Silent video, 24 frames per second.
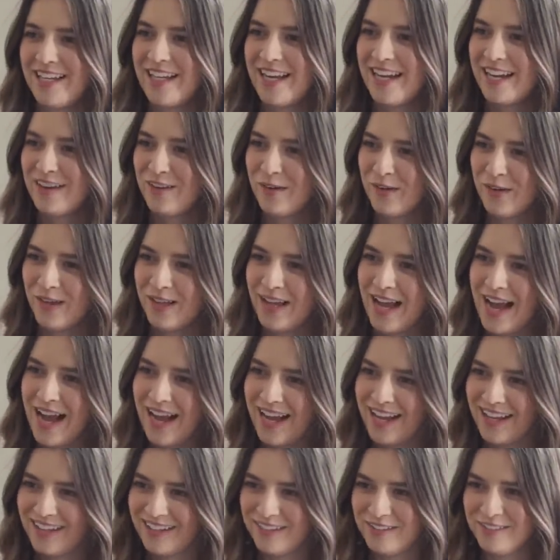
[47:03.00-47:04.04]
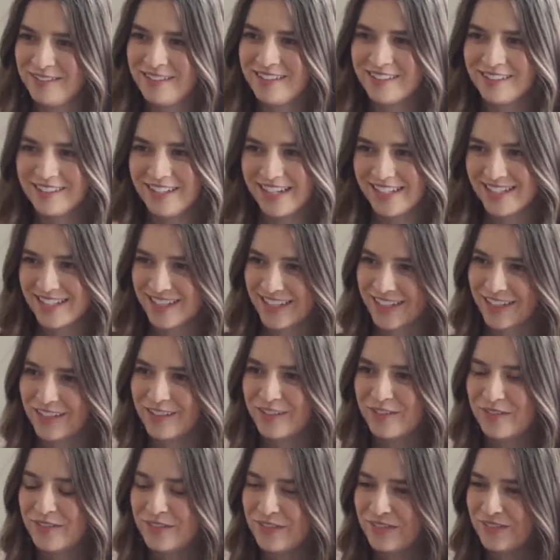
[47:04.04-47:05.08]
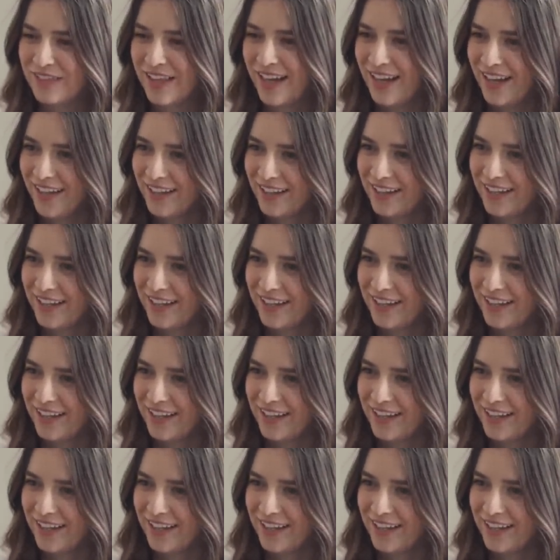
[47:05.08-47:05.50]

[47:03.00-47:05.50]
he had a whole hat collection. yeah, that.